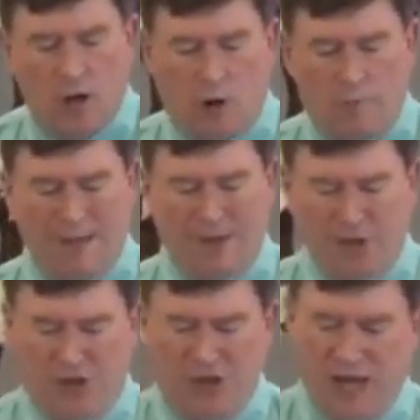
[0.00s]
or maybe
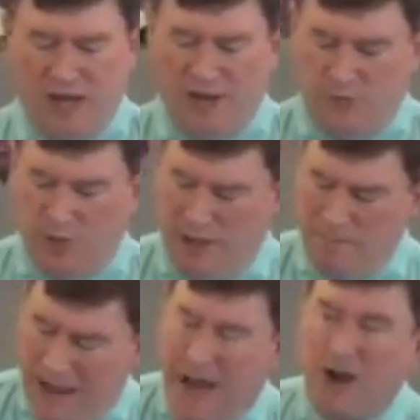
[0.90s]
you think it doesn't really
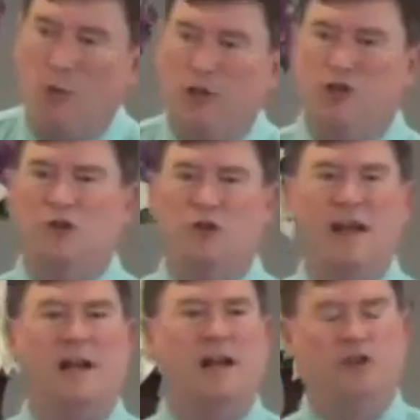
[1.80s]
matter what you
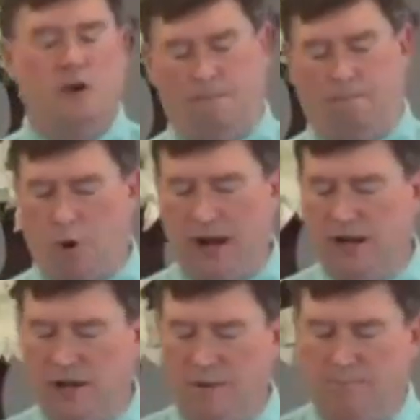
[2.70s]
drink because you're a pretty
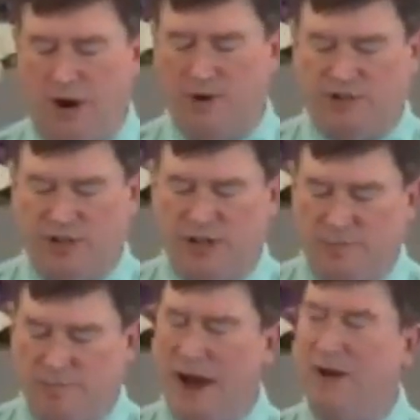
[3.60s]
good person
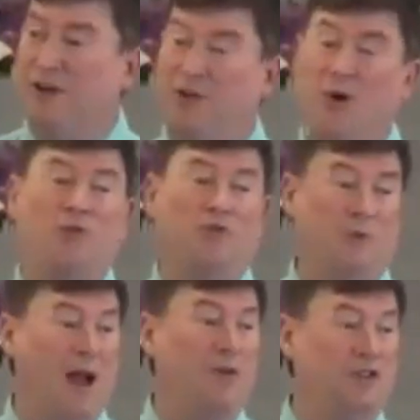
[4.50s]
compared to those
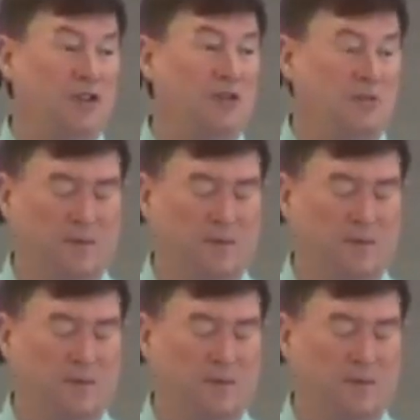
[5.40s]
around you.